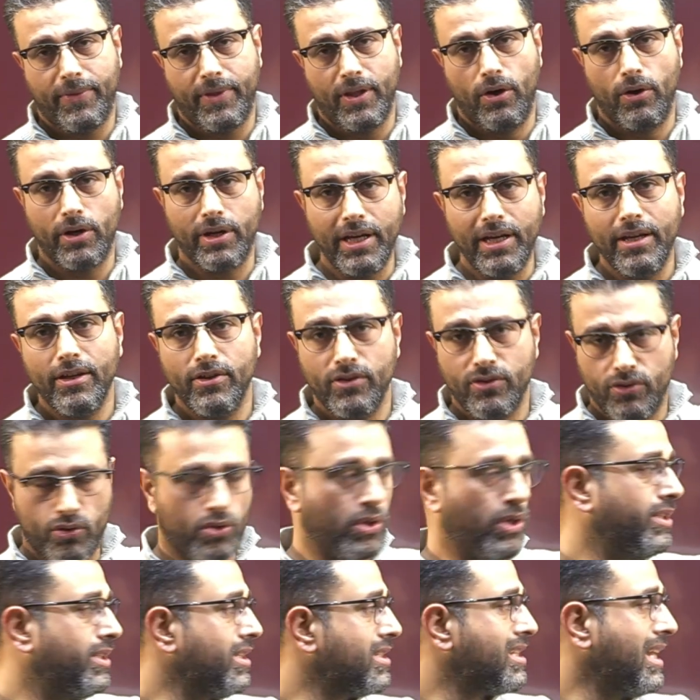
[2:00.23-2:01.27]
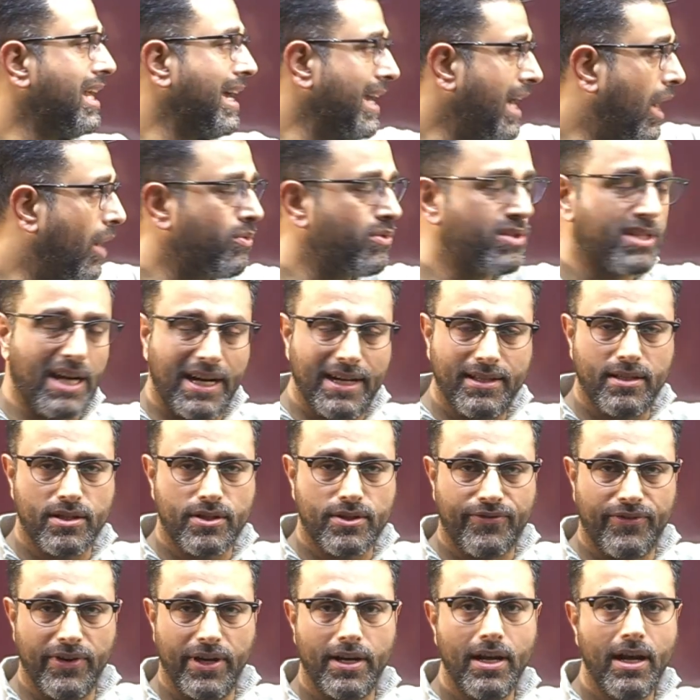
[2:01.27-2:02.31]
Okay, so this lying outside the
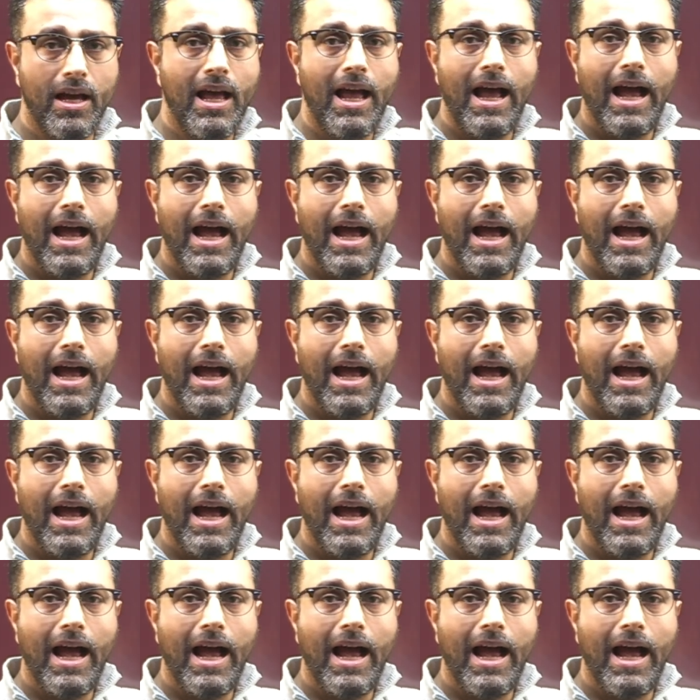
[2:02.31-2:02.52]
sphere.